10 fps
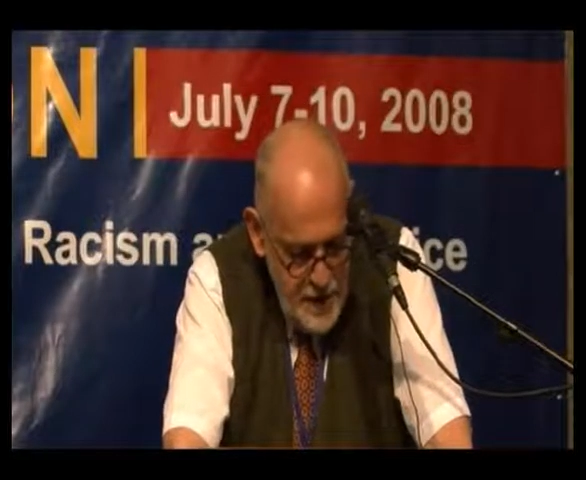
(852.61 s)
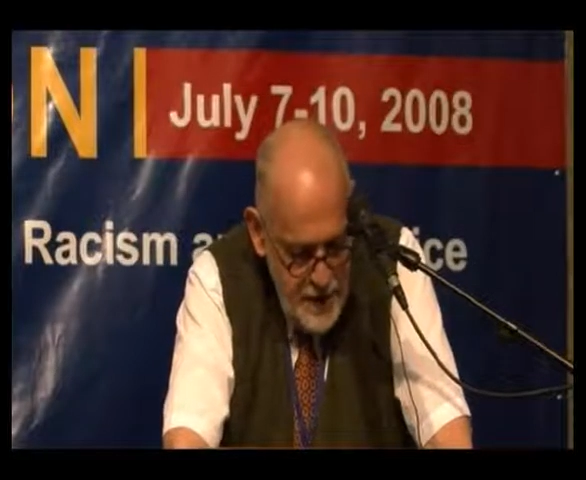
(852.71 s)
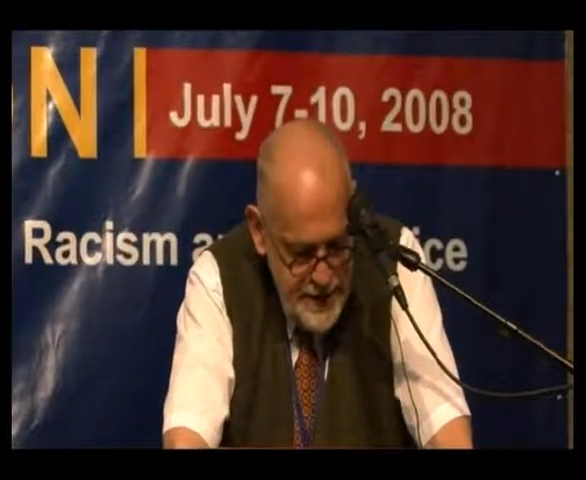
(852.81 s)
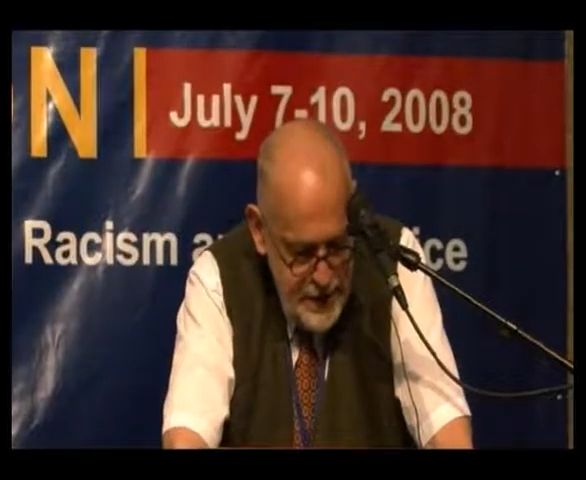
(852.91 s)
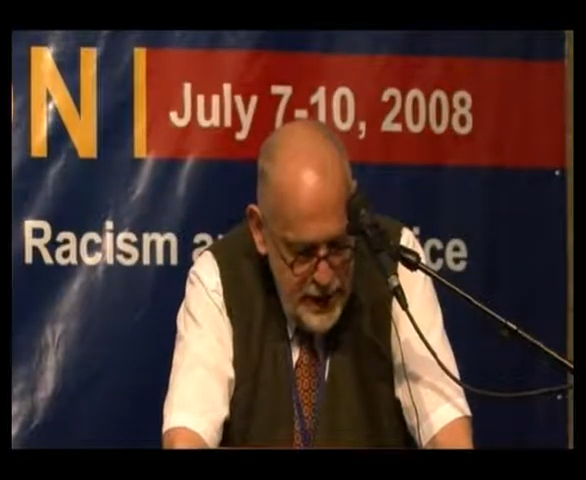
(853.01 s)

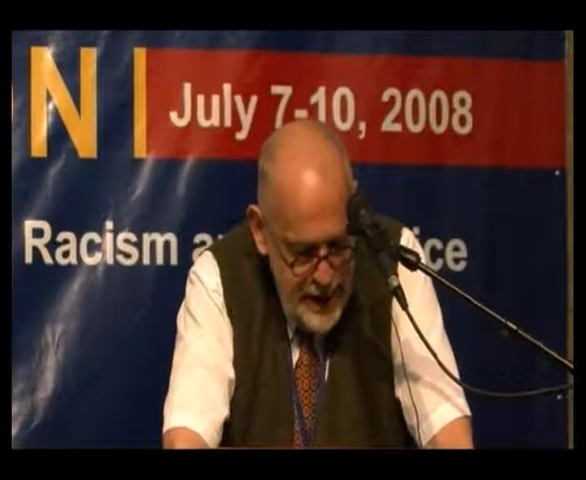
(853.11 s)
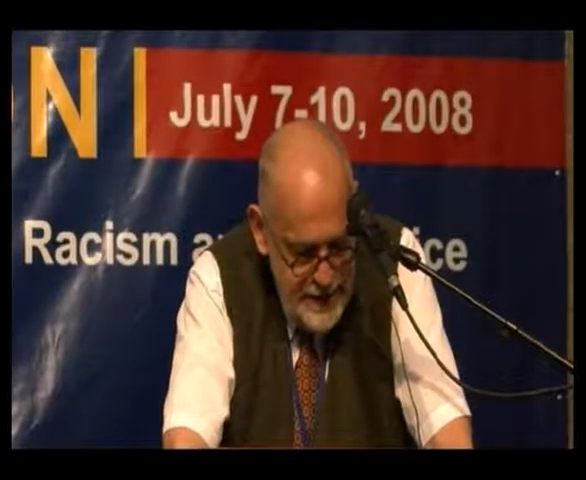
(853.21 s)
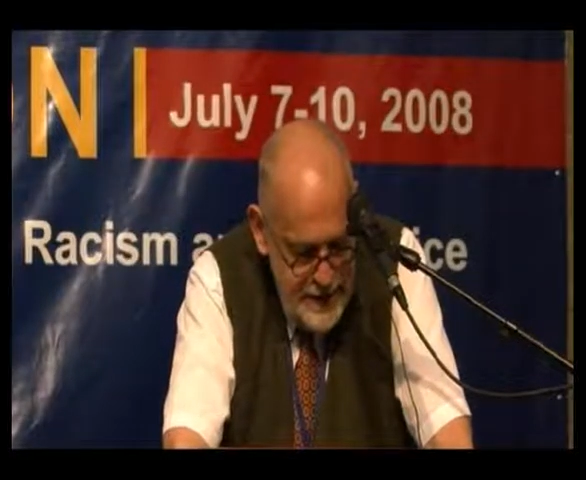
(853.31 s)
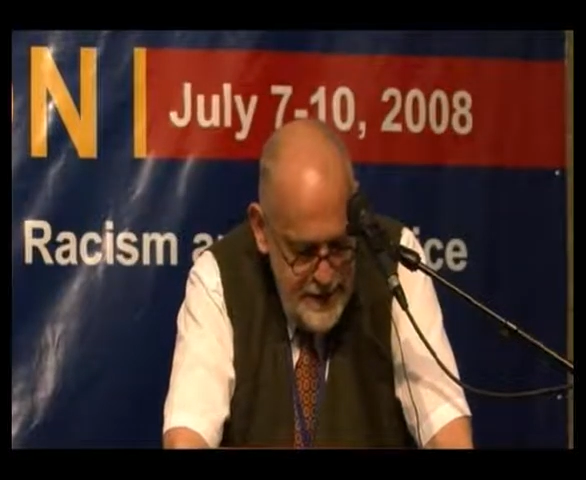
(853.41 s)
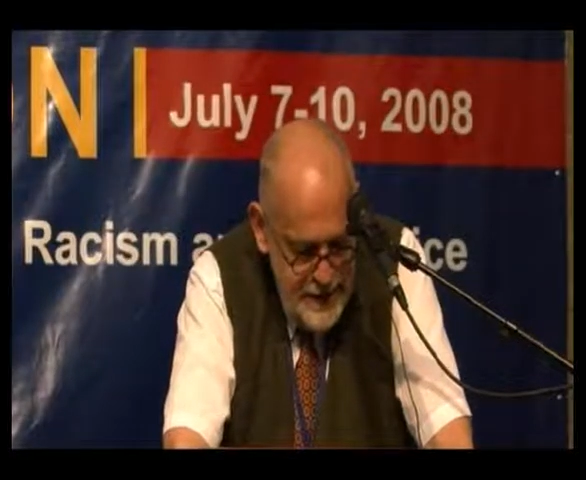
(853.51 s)
is the
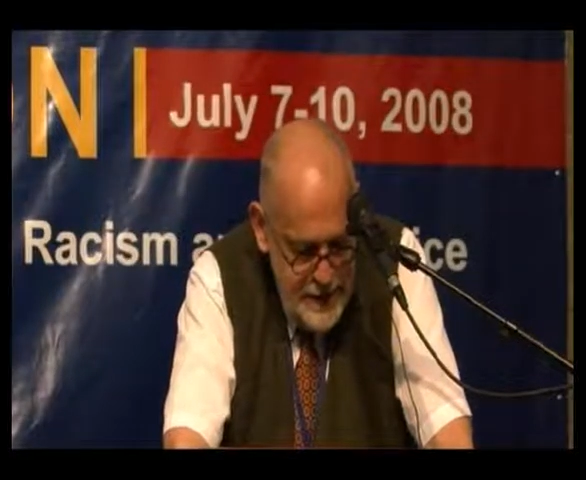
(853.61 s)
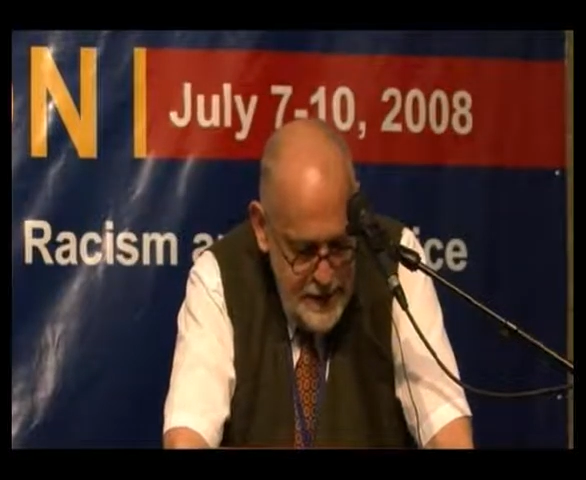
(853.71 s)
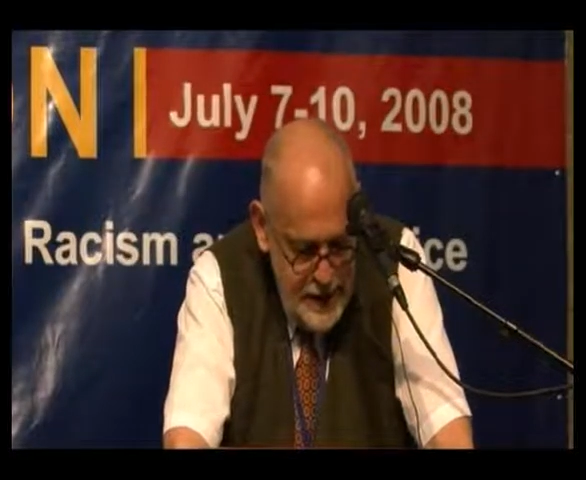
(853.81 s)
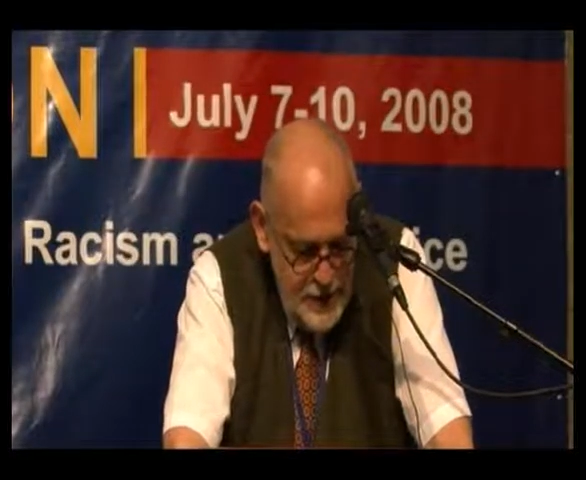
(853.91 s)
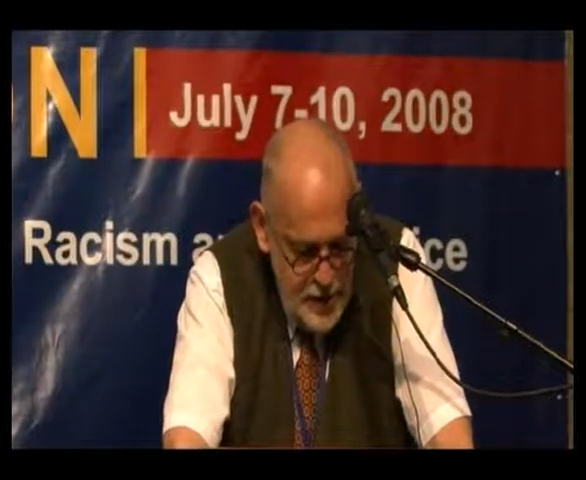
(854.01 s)
greatest
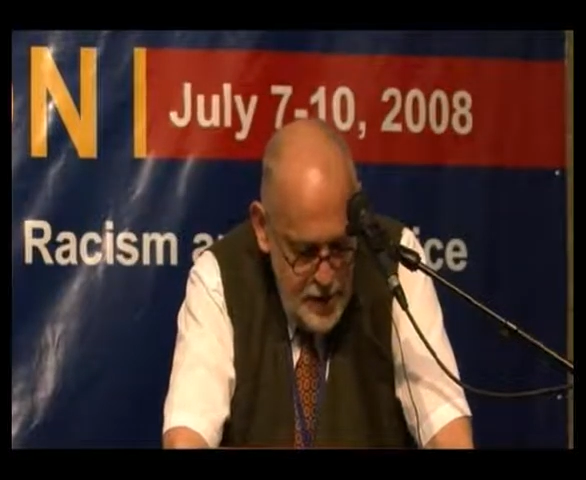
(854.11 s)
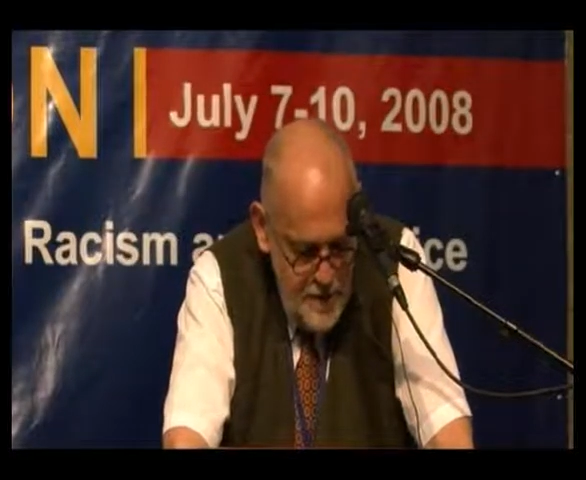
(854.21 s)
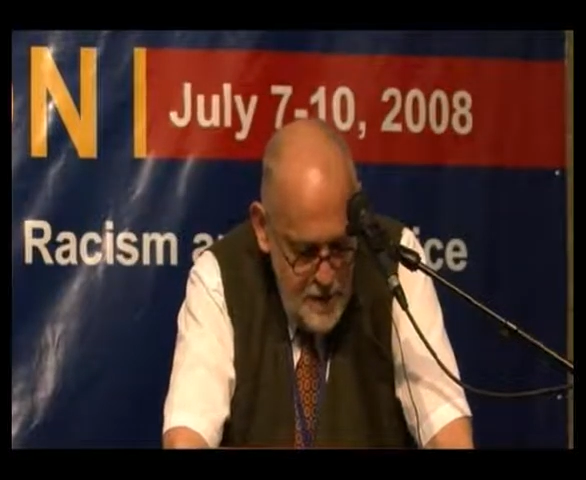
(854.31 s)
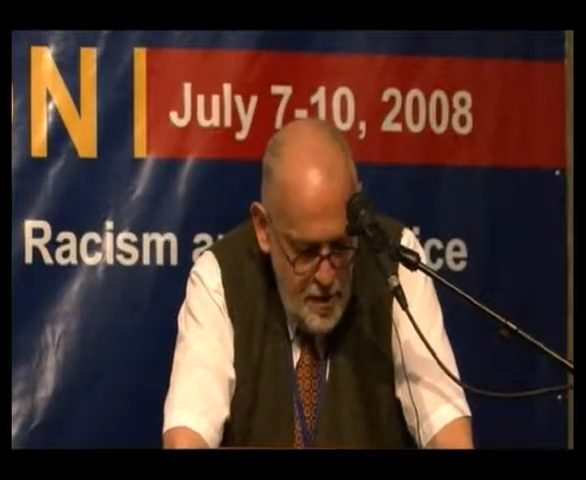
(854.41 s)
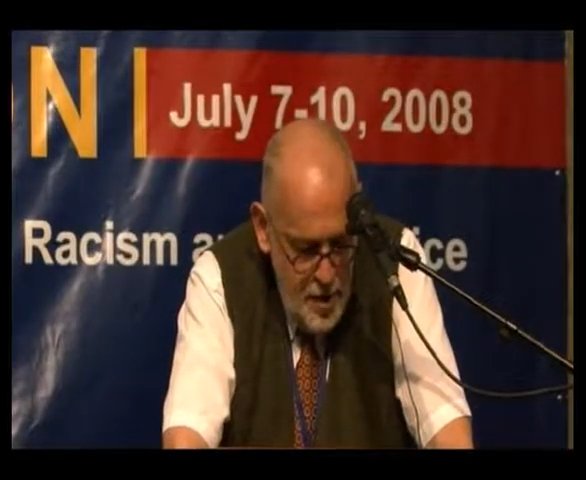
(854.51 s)

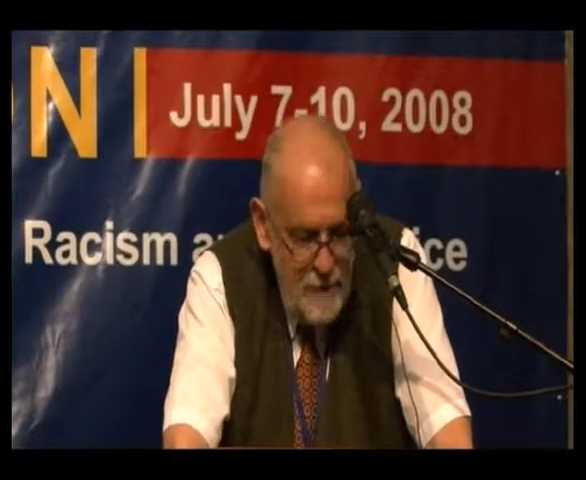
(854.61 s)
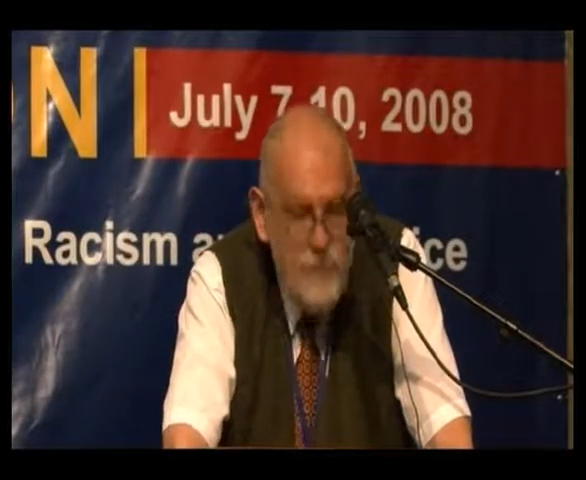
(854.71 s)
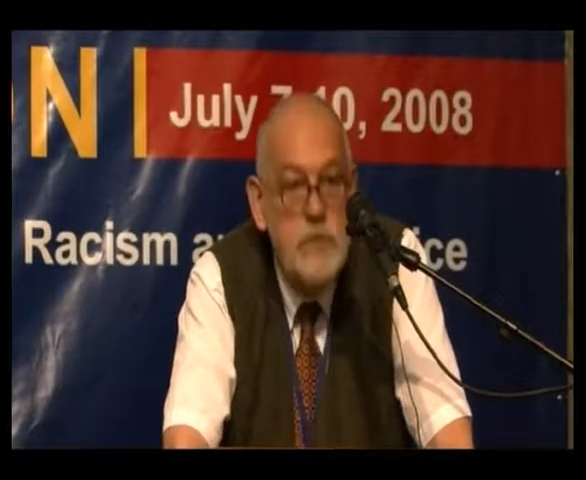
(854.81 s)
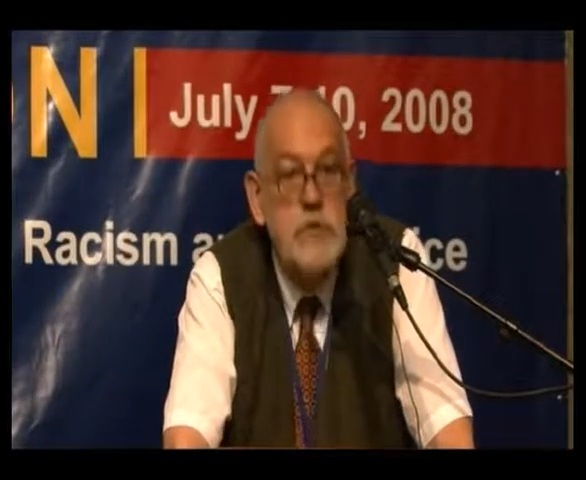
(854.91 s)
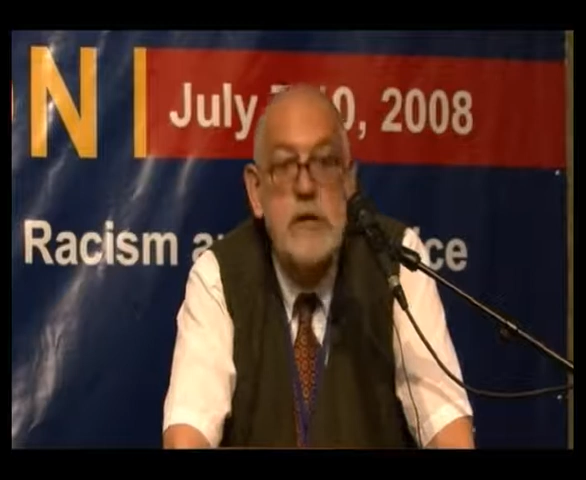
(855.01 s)
danger
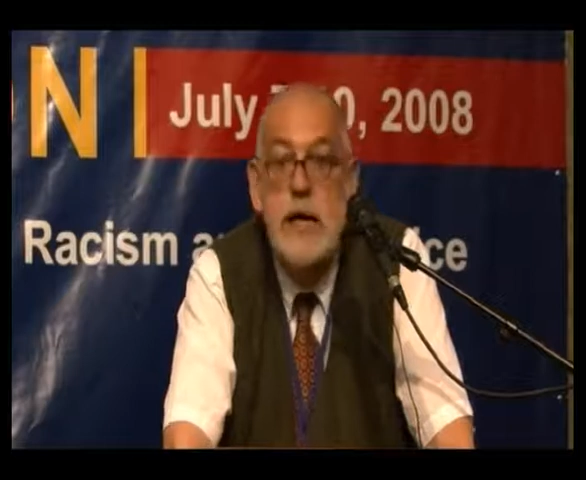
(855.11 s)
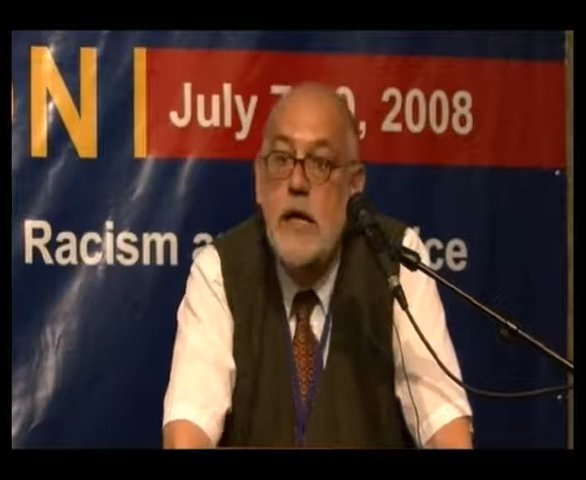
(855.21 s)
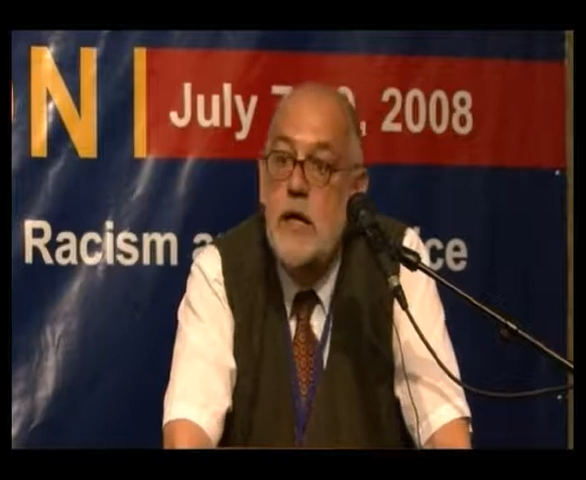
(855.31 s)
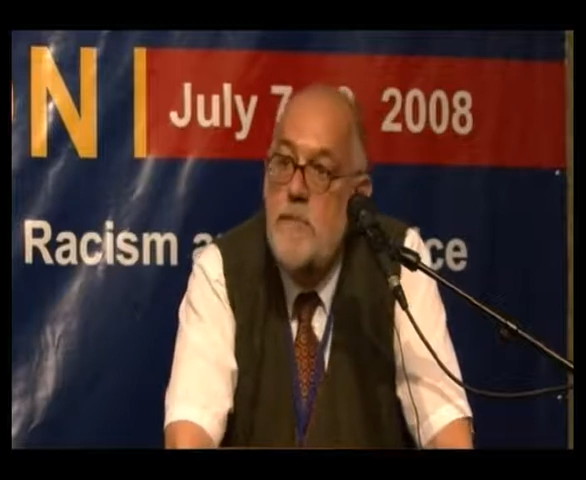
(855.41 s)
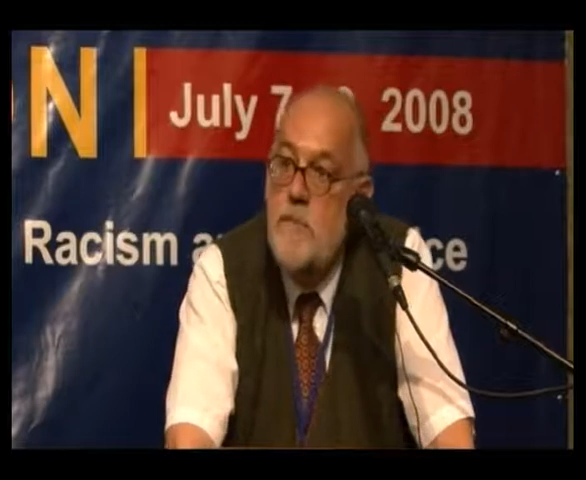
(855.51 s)
of
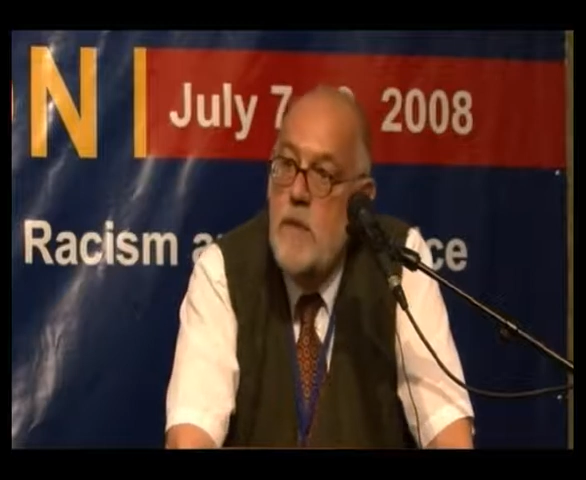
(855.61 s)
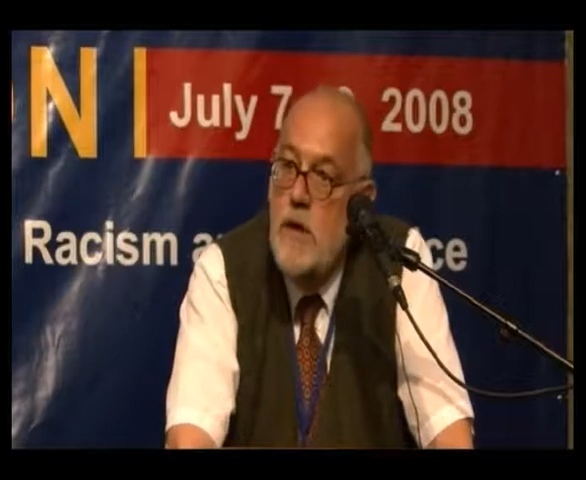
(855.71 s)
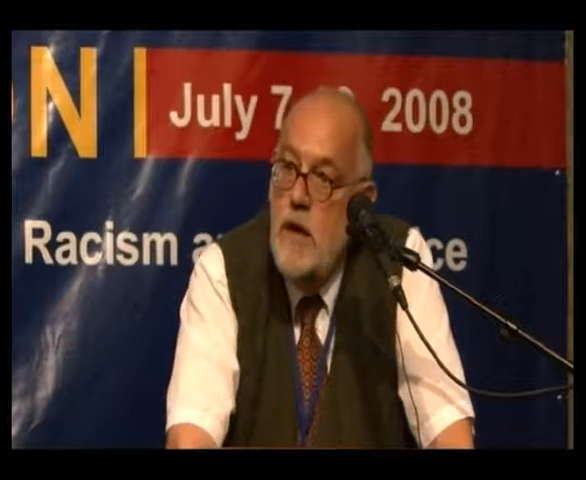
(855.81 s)
today.